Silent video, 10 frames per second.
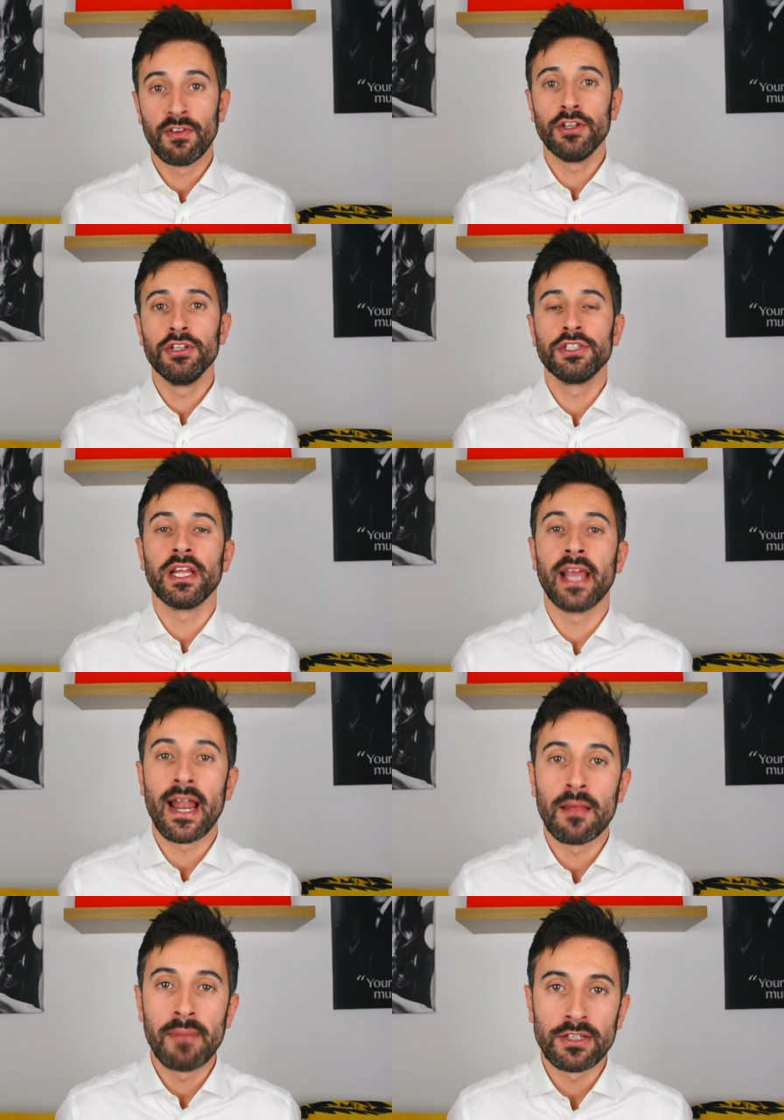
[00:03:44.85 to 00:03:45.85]
If you're using
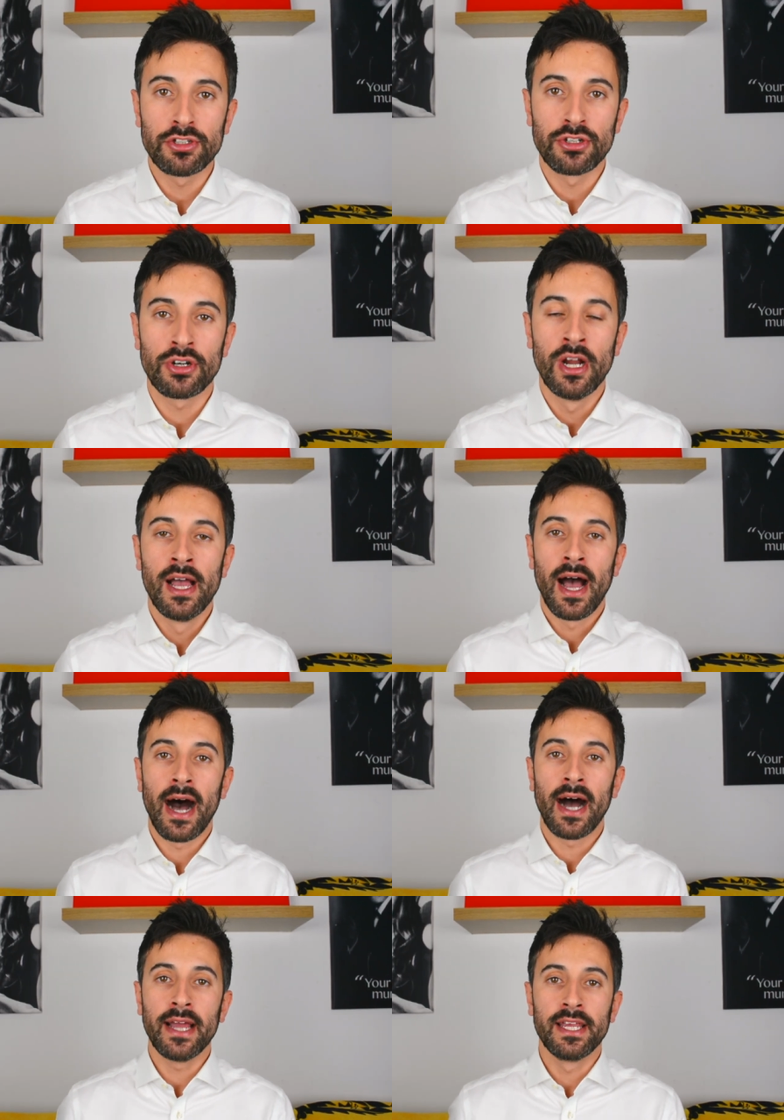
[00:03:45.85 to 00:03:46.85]
Elementor,
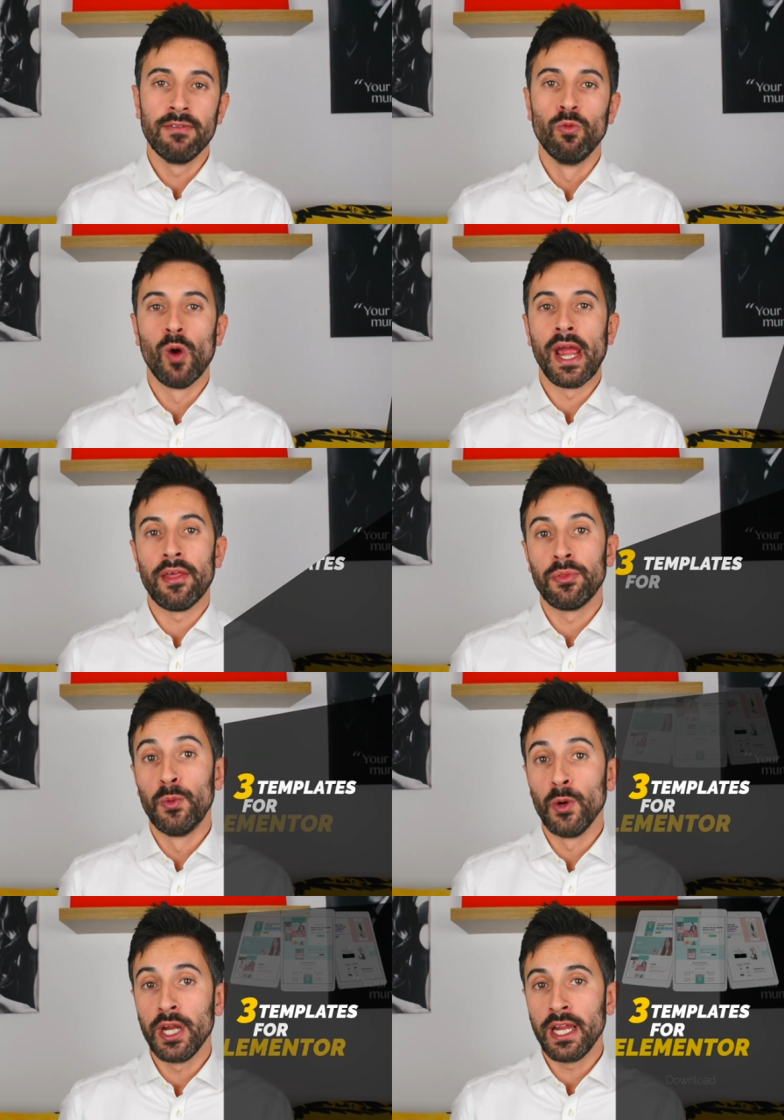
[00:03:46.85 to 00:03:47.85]
I give away
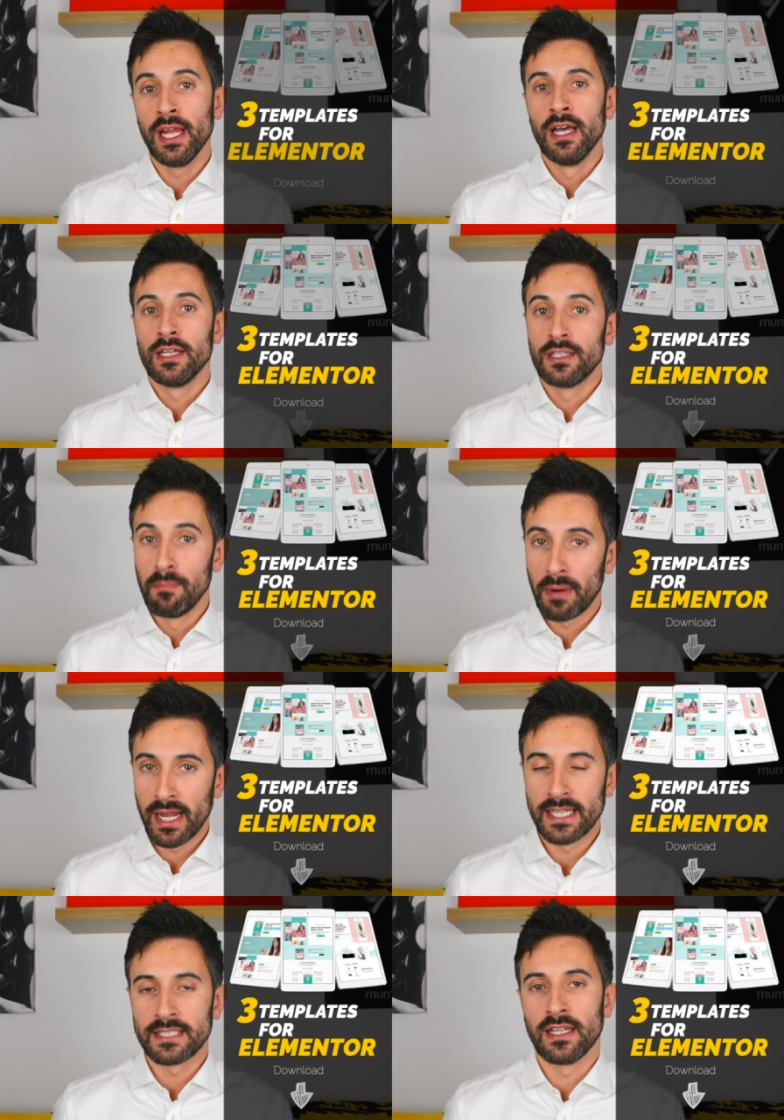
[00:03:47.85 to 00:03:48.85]
3
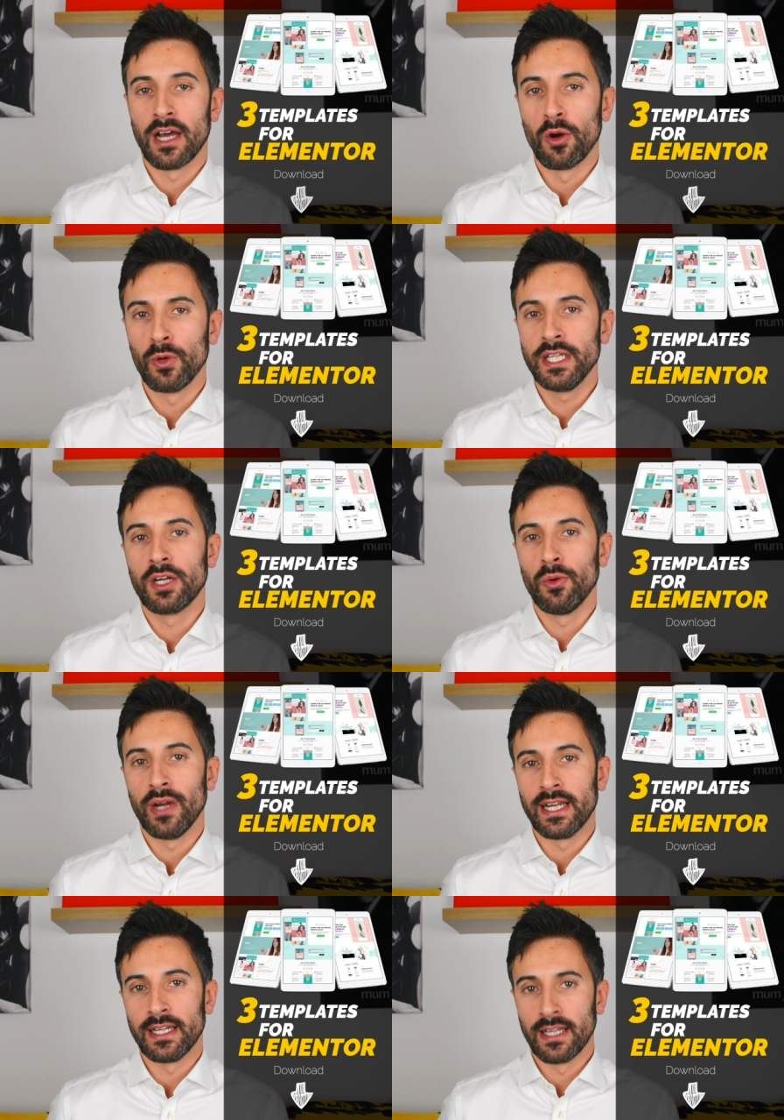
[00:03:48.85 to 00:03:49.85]
templates that I already
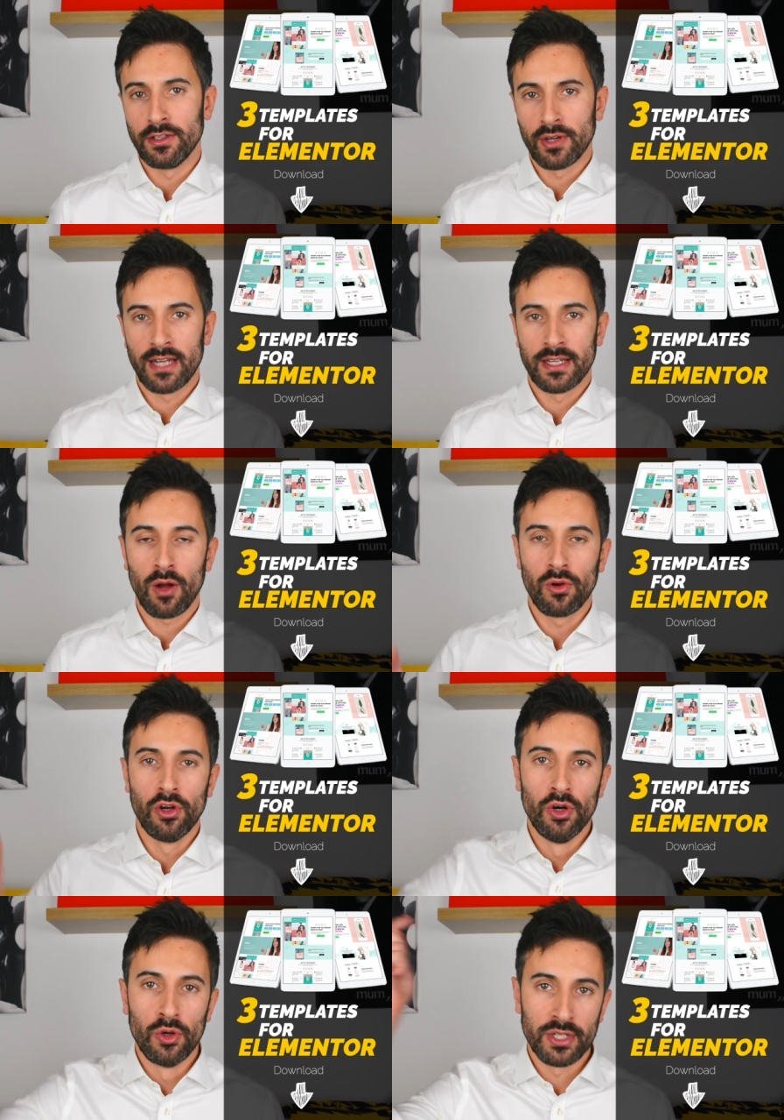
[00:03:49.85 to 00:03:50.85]
created that you can
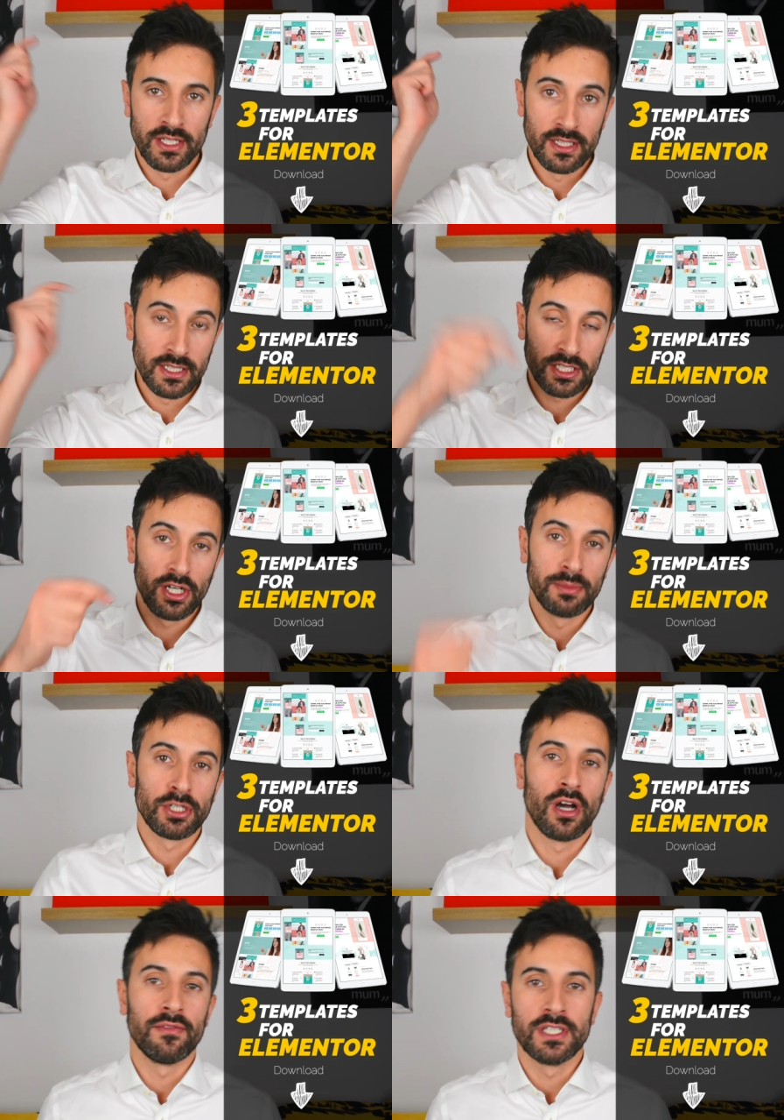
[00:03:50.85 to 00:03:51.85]
download in the
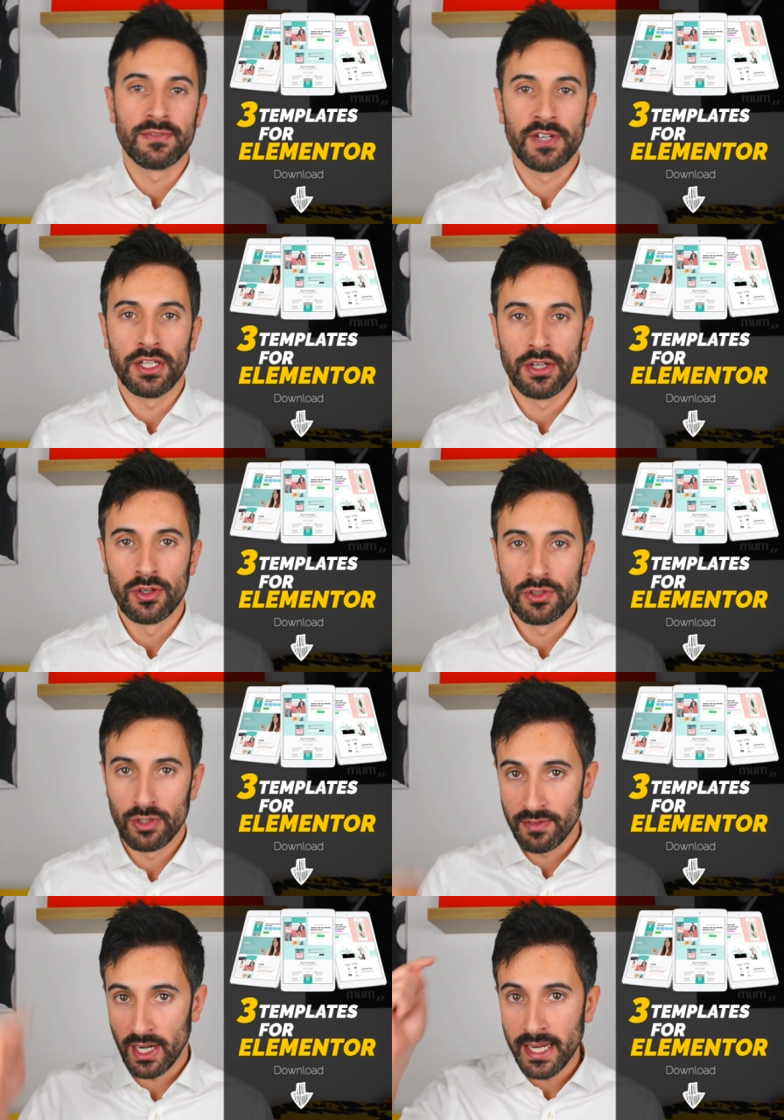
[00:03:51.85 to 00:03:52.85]
description of this video.
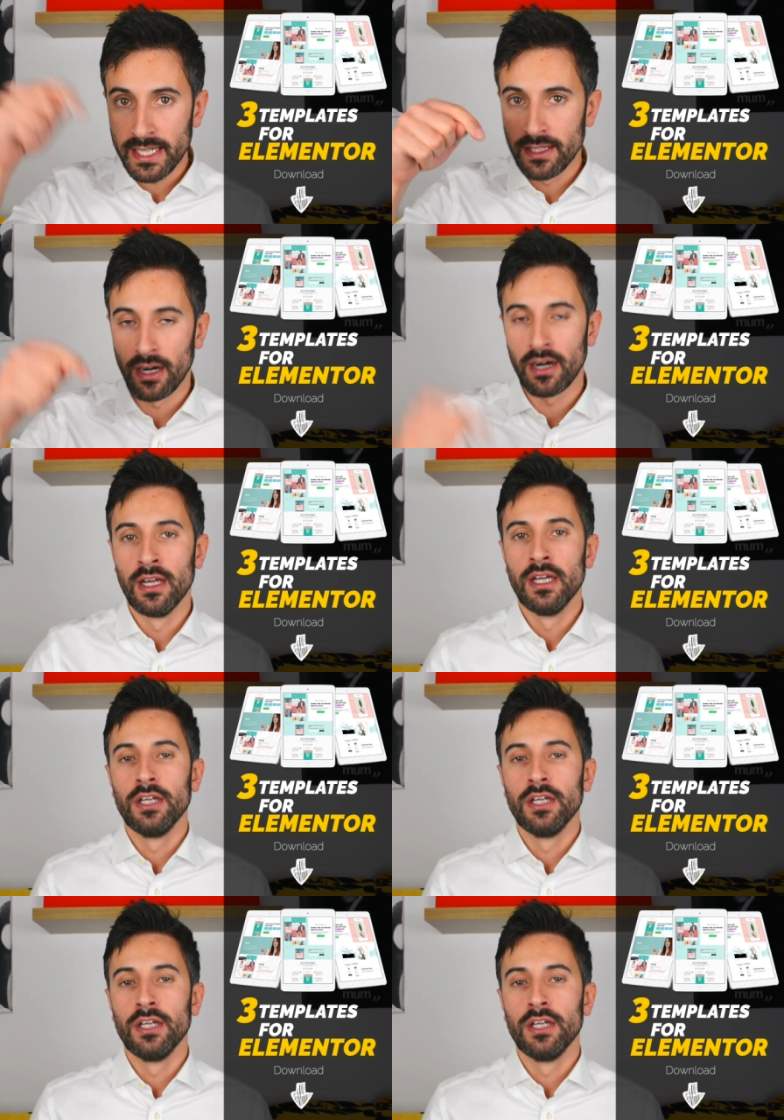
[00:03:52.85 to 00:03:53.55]
You have the link there.